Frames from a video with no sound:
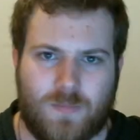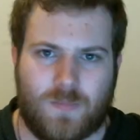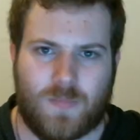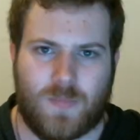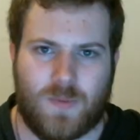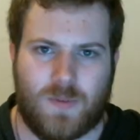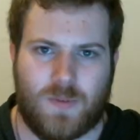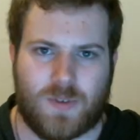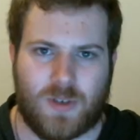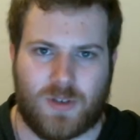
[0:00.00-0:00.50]

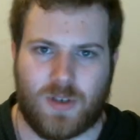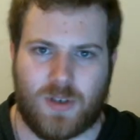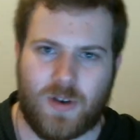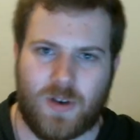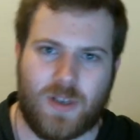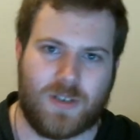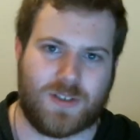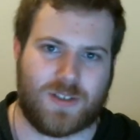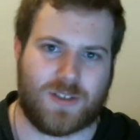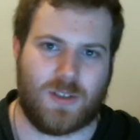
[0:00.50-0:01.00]
So
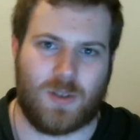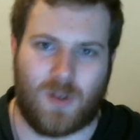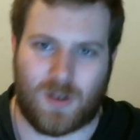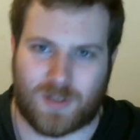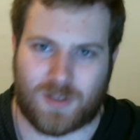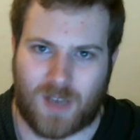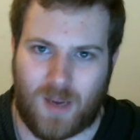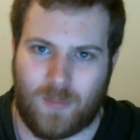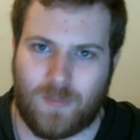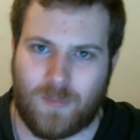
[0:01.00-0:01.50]
Tyrion's still locked
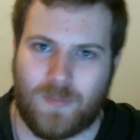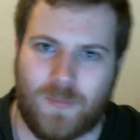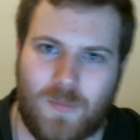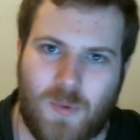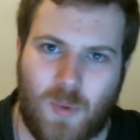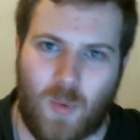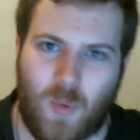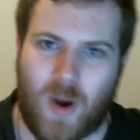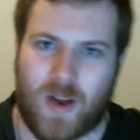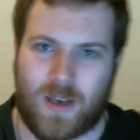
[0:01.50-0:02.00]
up,
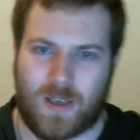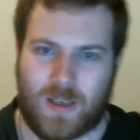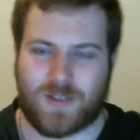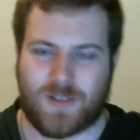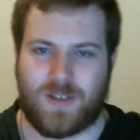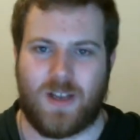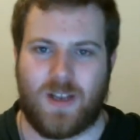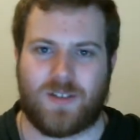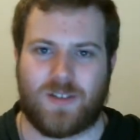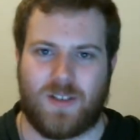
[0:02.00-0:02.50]
awaiting his
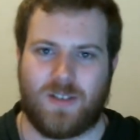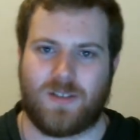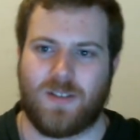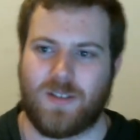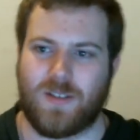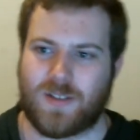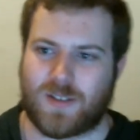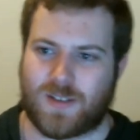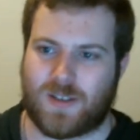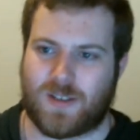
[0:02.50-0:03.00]
death
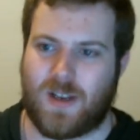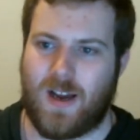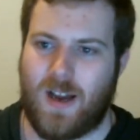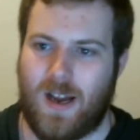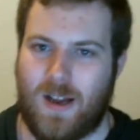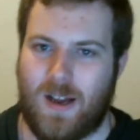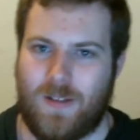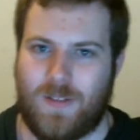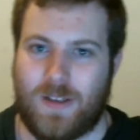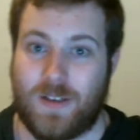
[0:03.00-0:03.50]
sentence,
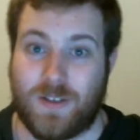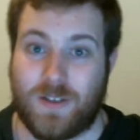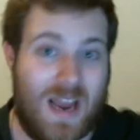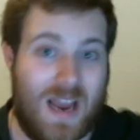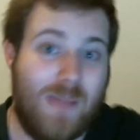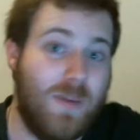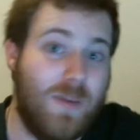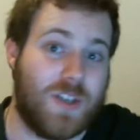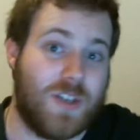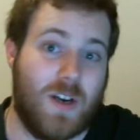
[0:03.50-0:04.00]
and then
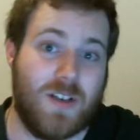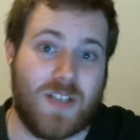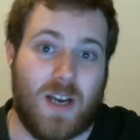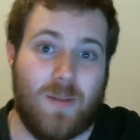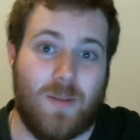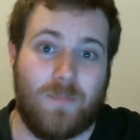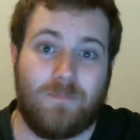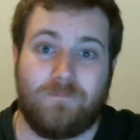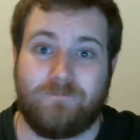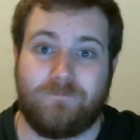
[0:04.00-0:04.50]
Jaime shows up,
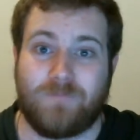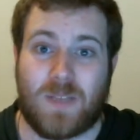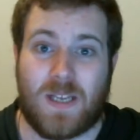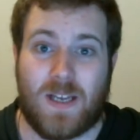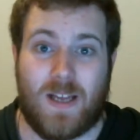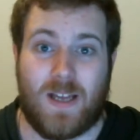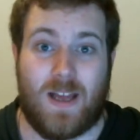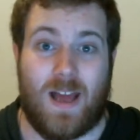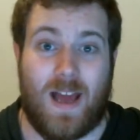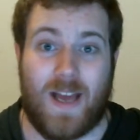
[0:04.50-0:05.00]

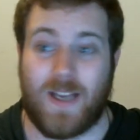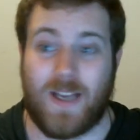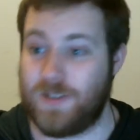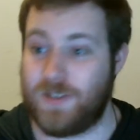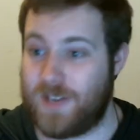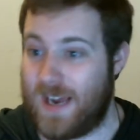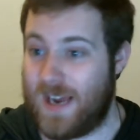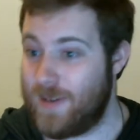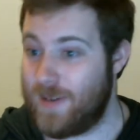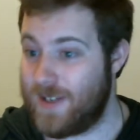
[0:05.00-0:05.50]
and
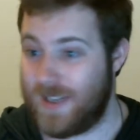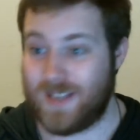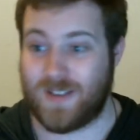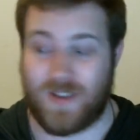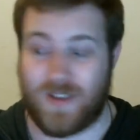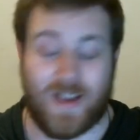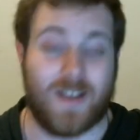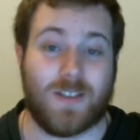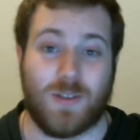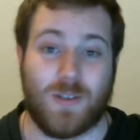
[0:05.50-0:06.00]
Jaime is
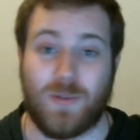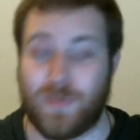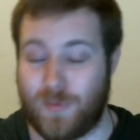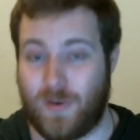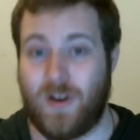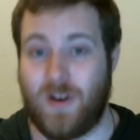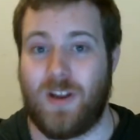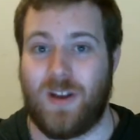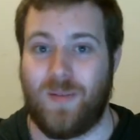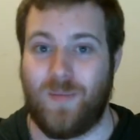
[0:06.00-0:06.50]
there to
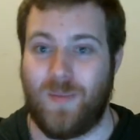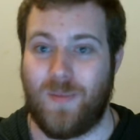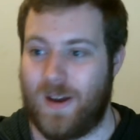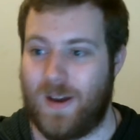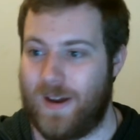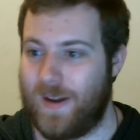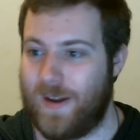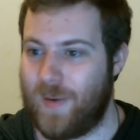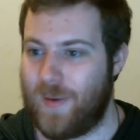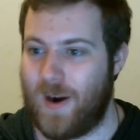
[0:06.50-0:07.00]
free him.
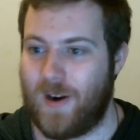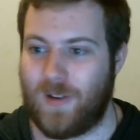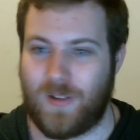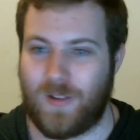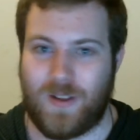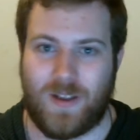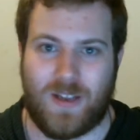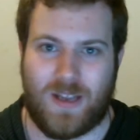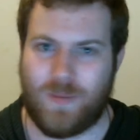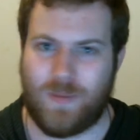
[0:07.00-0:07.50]
And
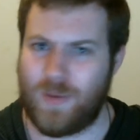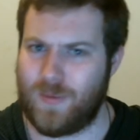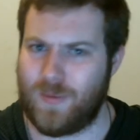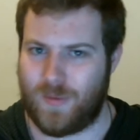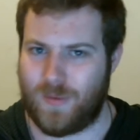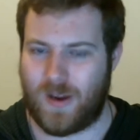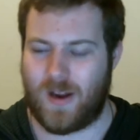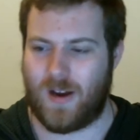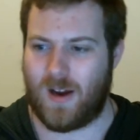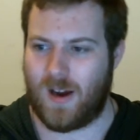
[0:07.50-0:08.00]
apparently, him and
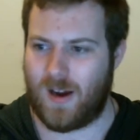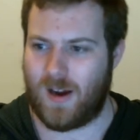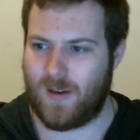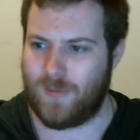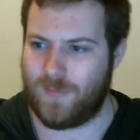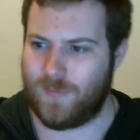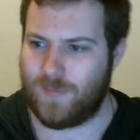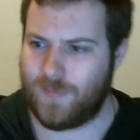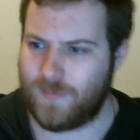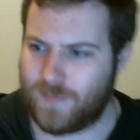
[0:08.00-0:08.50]

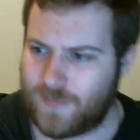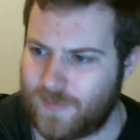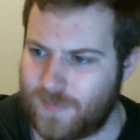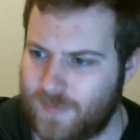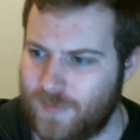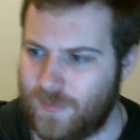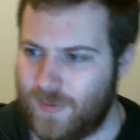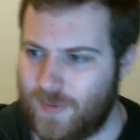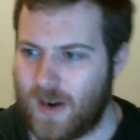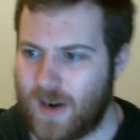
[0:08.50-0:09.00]

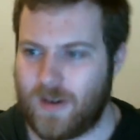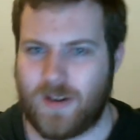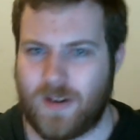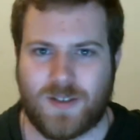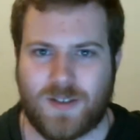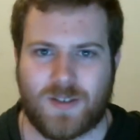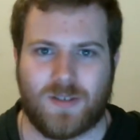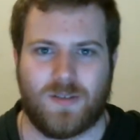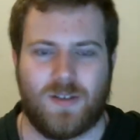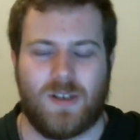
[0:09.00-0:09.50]

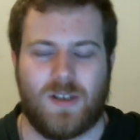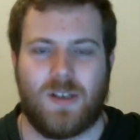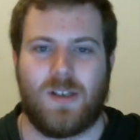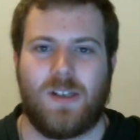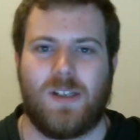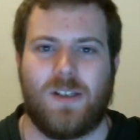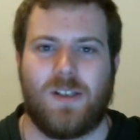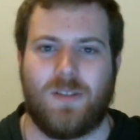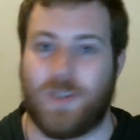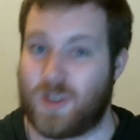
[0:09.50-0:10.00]
Varys,
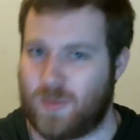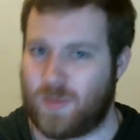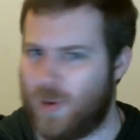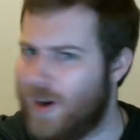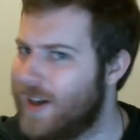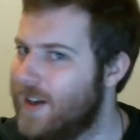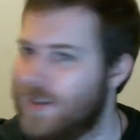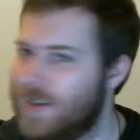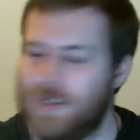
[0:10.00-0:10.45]
the spider,